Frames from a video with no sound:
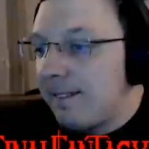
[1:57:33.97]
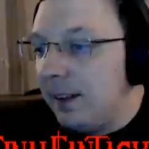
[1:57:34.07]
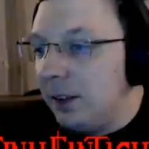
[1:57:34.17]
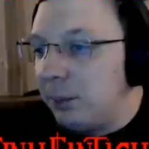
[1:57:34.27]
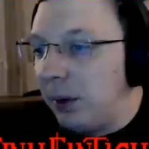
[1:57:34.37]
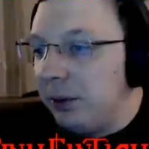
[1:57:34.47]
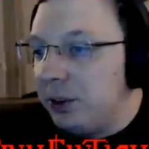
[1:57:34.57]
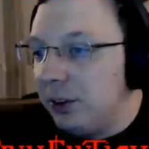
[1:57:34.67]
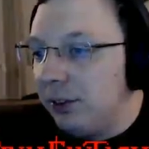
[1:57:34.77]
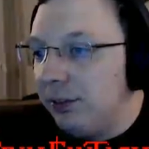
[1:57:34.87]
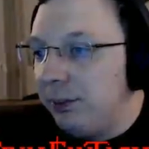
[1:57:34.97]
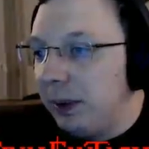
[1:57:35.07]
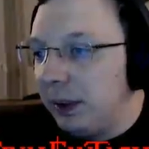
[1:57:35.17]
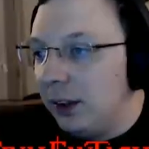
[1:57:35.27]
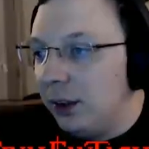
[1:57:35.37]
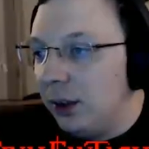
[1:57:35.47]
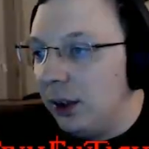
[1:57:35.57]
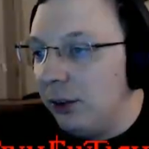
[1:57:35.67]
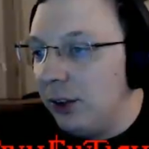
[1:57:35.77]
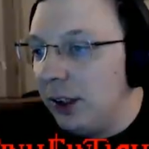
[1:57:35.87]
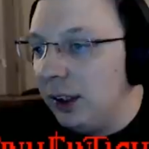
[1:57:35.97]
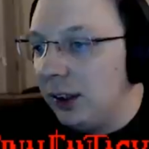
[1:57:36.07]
I probably should have cooked the door I was standing